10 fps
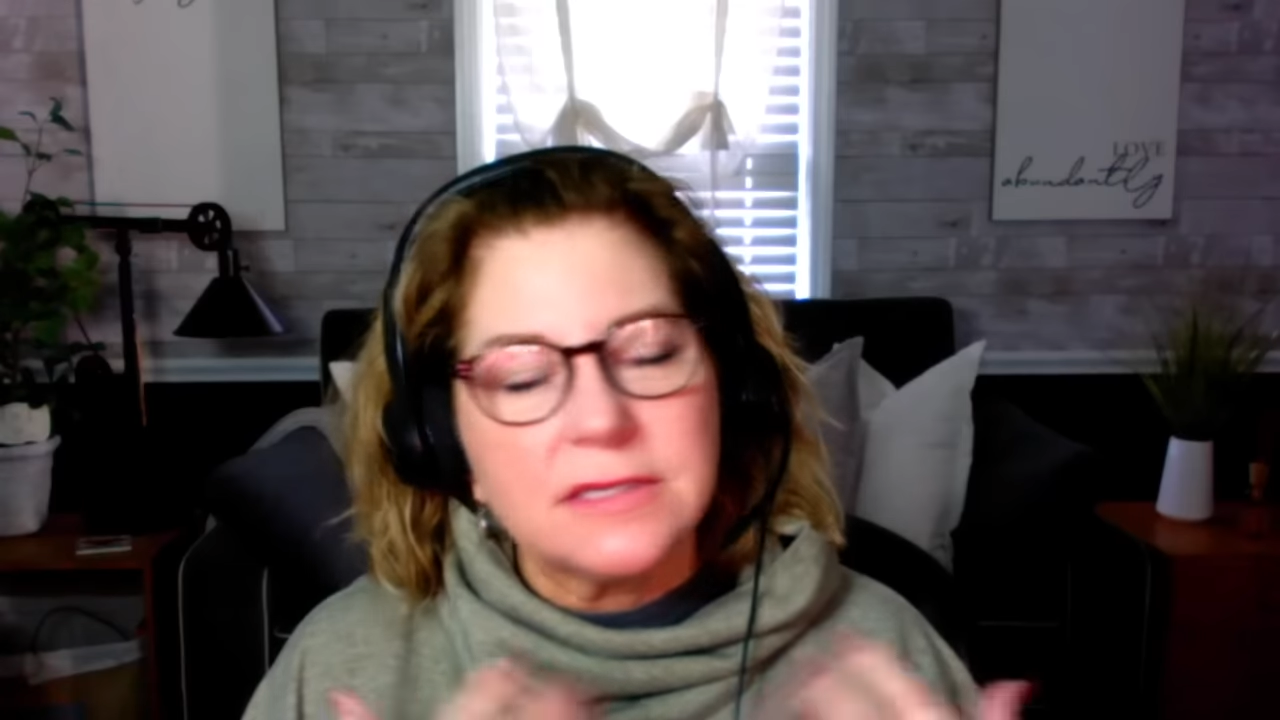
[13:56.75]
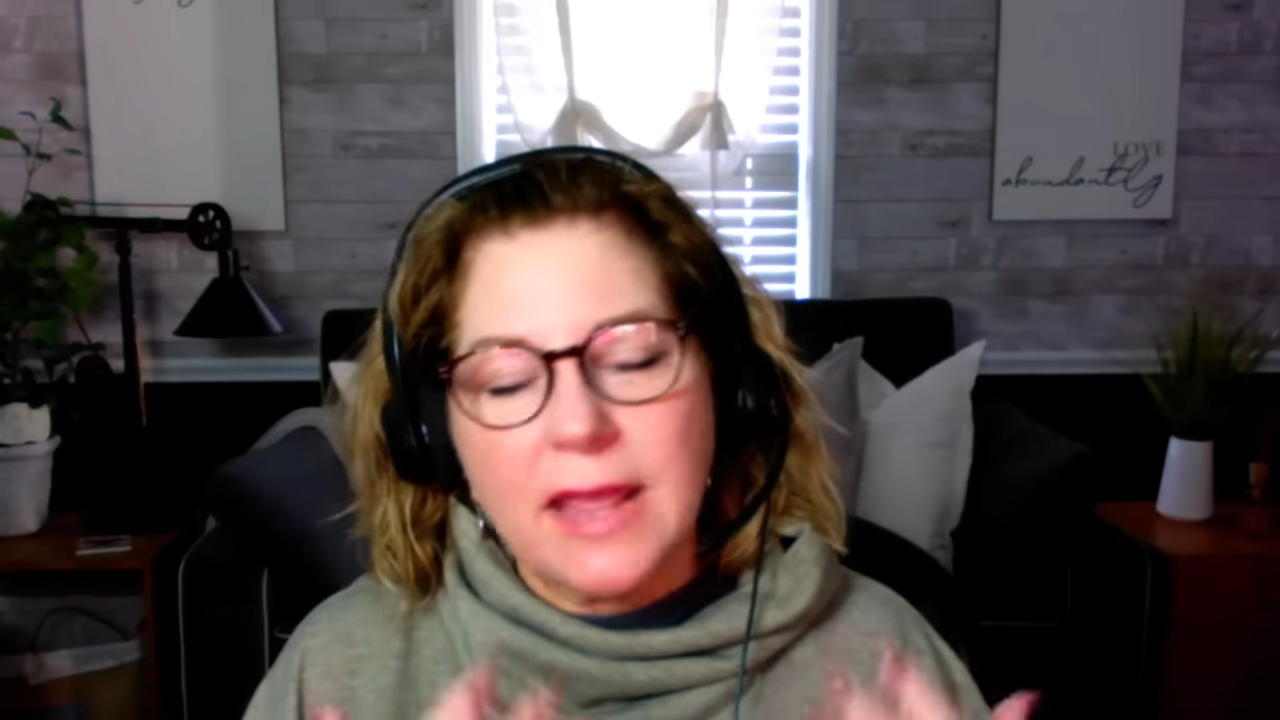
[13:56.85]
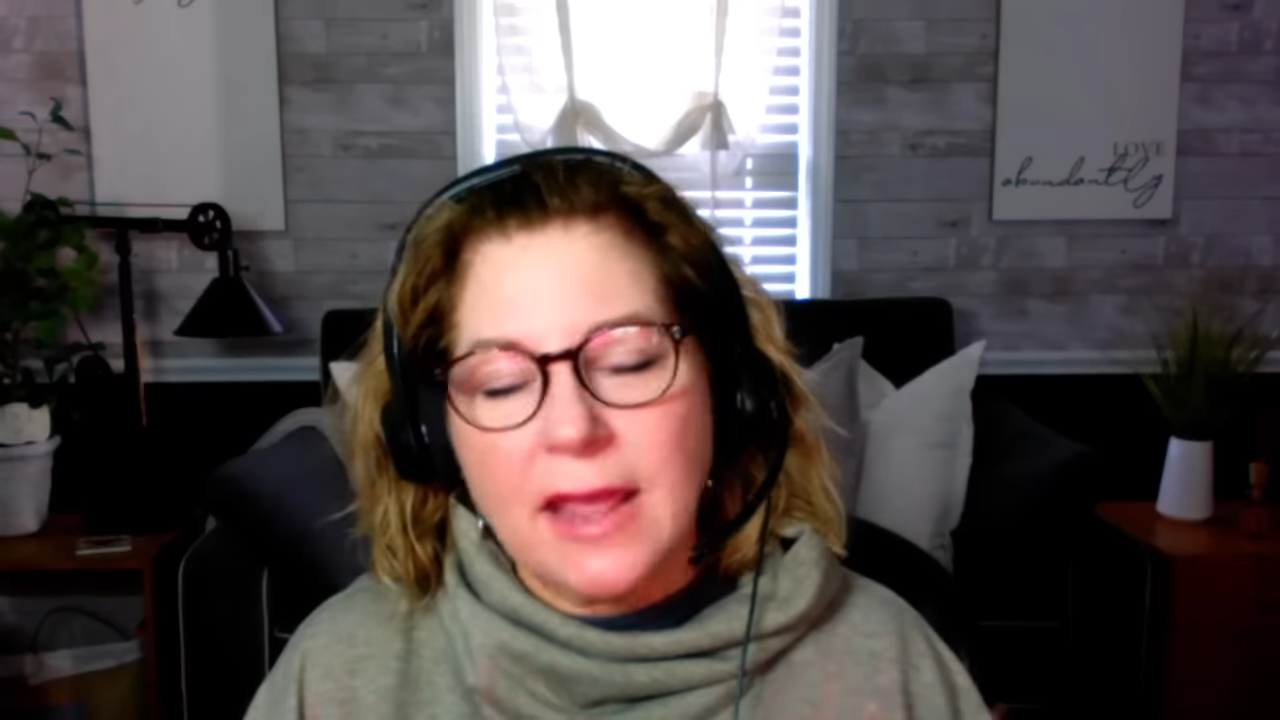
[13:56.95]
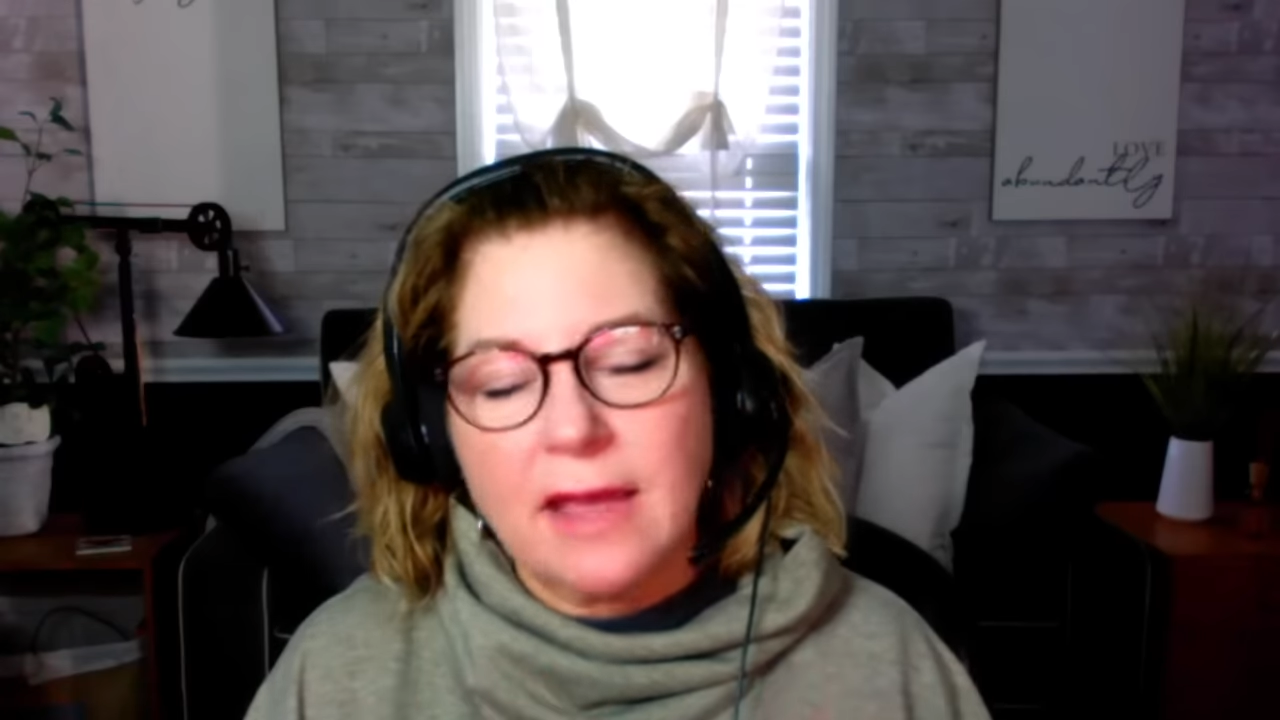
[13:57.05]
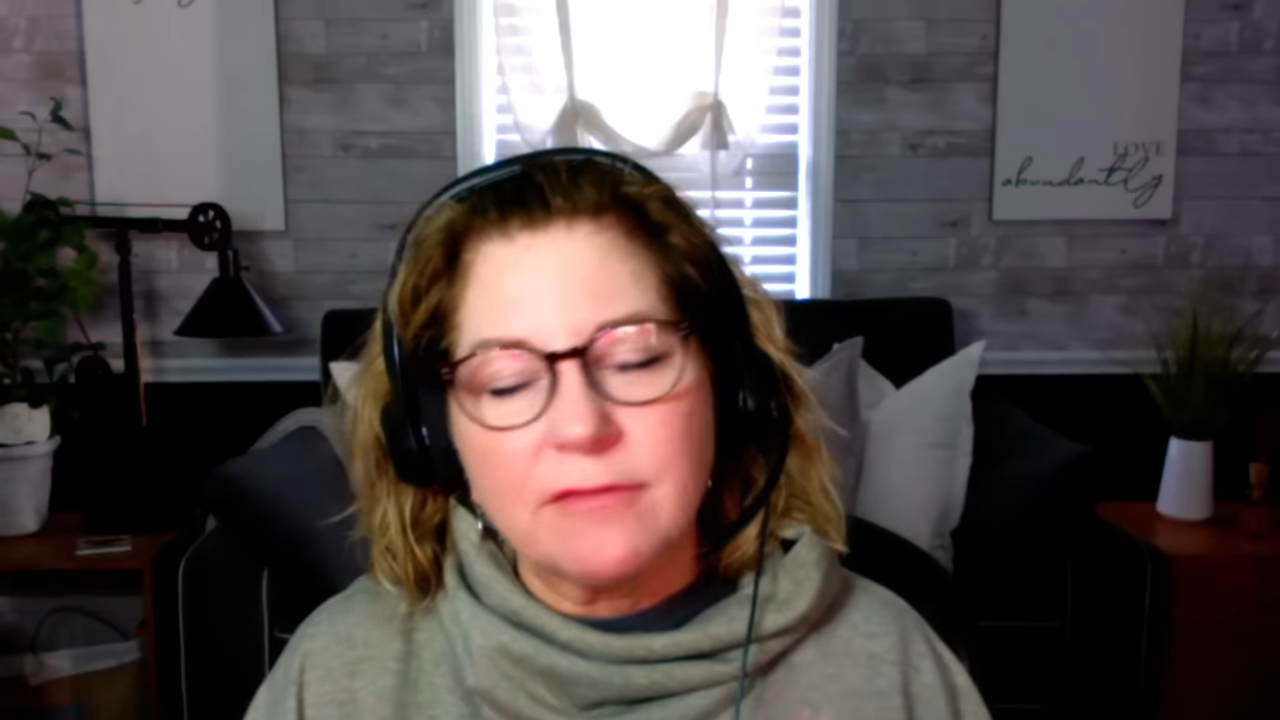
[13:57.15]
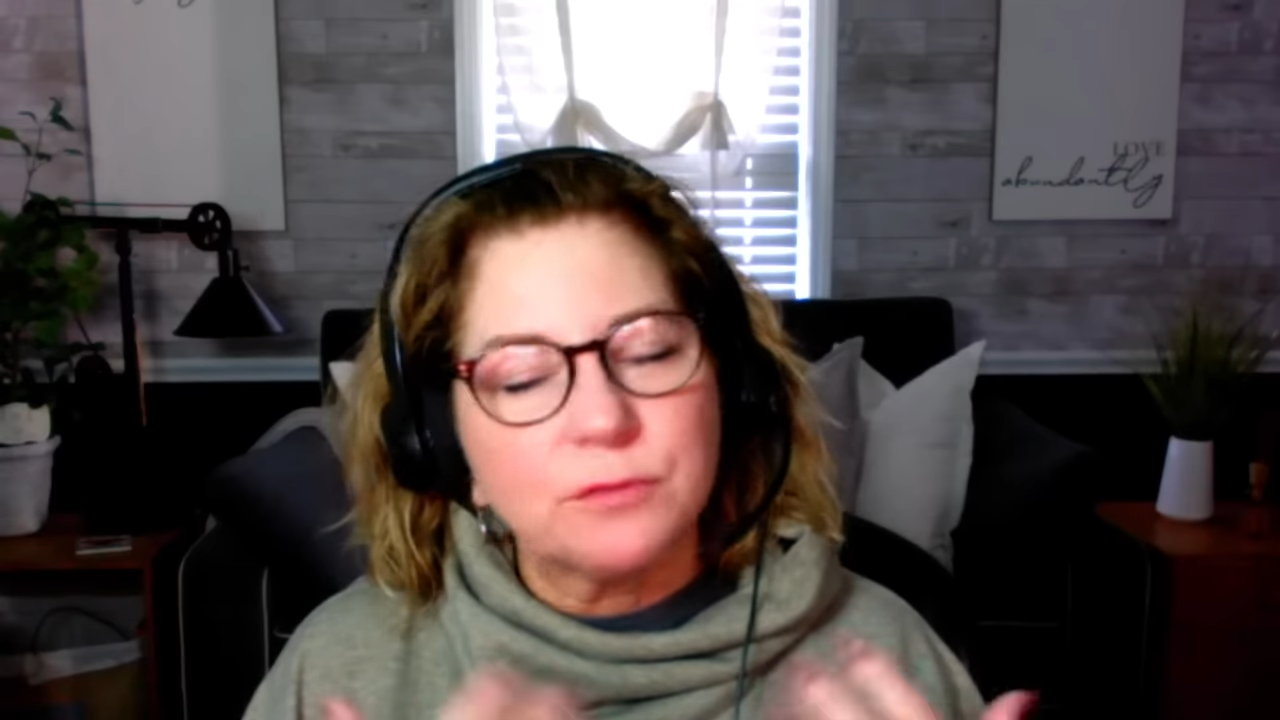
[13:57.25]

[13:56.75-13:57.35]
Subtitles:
have a